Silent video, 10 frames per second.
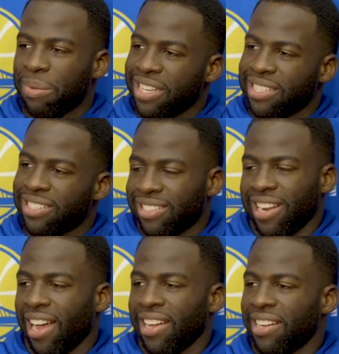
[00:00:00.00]
That's
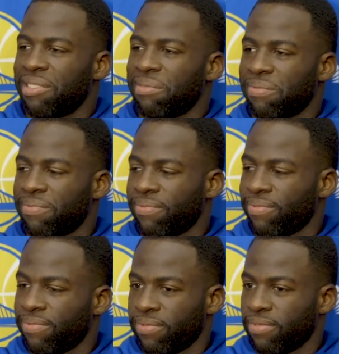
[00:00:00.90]
not him.
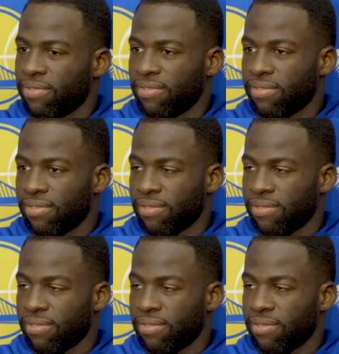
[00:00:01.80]
You